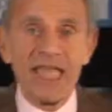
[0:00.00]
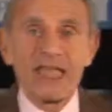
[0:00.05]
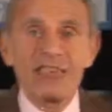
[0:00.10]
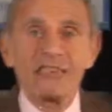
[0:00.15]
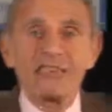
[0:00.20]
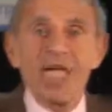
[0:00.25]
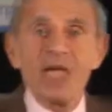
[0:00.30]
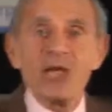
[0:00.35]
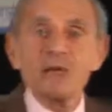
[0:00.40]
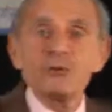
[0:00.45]

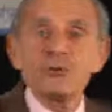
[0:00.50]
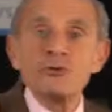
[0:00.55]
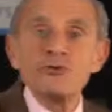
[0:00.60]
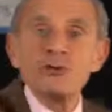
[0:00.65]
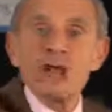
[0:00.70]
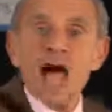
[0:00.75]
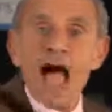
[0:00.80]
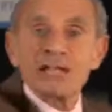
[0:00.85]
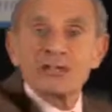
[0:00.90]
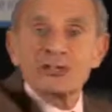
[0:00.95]
They do
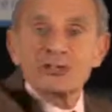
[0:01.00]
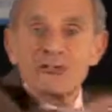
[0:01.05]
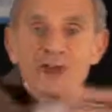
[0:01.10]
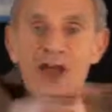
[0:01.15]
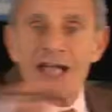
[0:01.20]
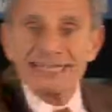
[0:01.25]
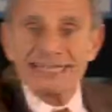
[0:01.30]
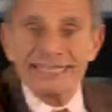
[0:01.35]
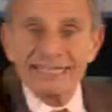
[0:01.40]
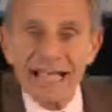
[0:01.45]
not
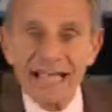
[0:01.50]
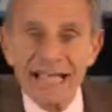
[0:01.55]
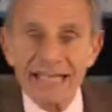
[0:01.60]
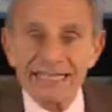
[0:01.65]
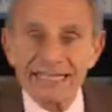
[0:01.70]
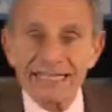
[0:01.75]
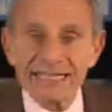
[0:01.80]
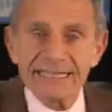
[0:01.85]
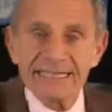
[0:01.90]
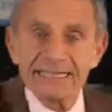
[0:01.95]
trust
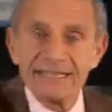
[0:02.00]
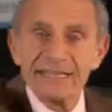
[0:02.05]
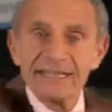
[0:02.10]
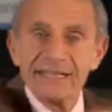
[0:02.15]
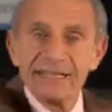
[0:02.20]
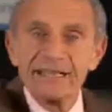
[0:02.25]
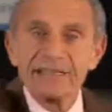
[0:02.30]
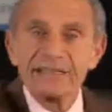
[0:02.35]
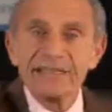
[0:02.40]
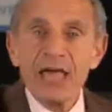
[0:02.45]
us.
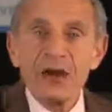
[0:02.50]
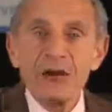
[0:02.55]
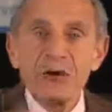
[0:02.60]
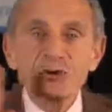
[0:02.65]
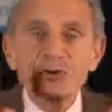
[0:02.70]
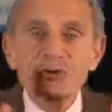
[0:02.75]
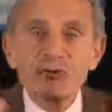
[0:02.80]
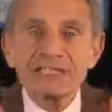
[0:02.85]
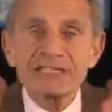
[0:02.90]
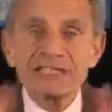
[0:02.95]
They don't
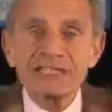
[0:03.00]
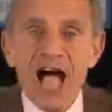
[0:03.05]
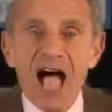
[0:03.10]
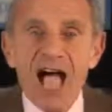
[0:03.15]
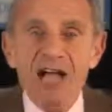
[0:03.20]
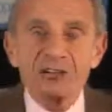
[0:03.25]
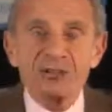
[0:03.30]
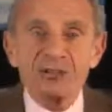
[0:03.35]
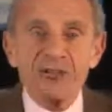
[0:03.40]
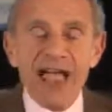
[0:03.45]
trust
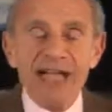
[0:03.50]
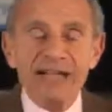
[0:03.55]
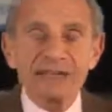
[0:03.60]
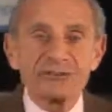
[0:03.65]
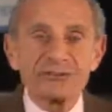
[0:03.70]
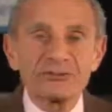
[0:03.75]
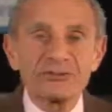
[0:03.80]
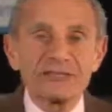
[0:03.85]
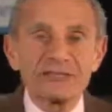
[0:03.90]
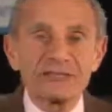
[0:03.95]

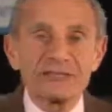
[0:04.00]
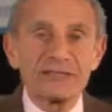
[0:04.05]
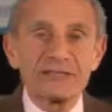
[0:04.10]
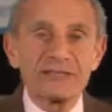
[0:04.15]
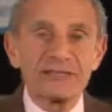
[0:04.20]
contractors.